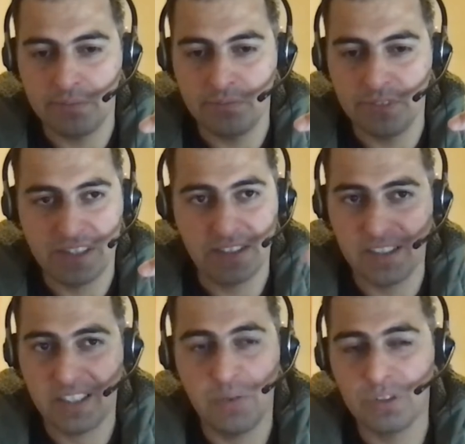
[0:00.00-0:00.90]
that's
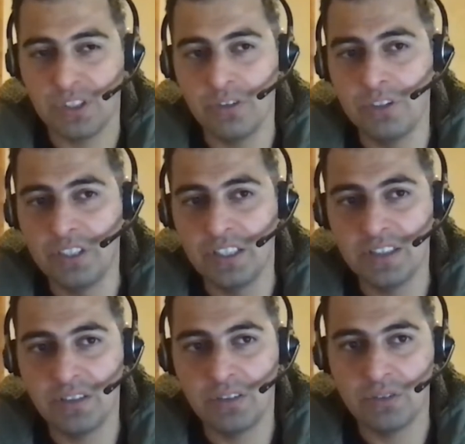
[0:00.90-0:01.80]
exactly what security
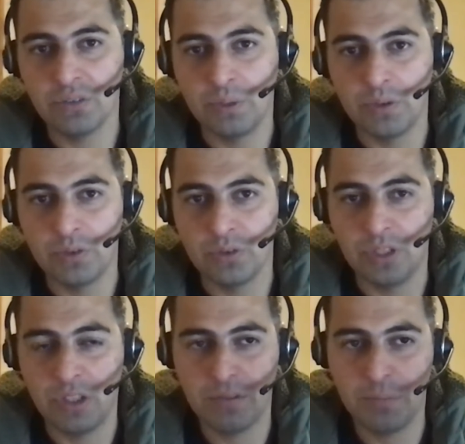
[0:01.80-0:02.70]
is also about. So a
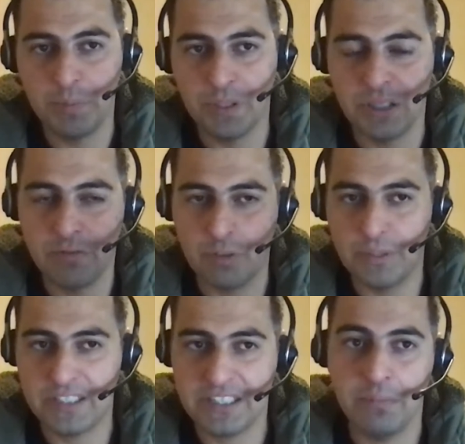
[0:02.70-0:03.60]
lot of people come from
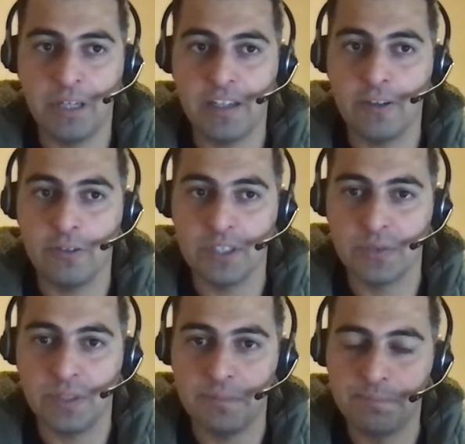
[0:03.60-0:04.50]
testing background as
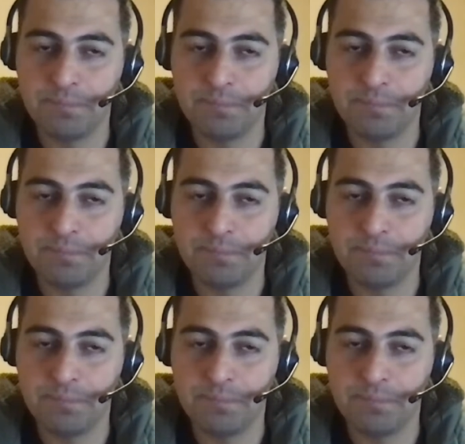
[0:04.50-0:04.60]
well.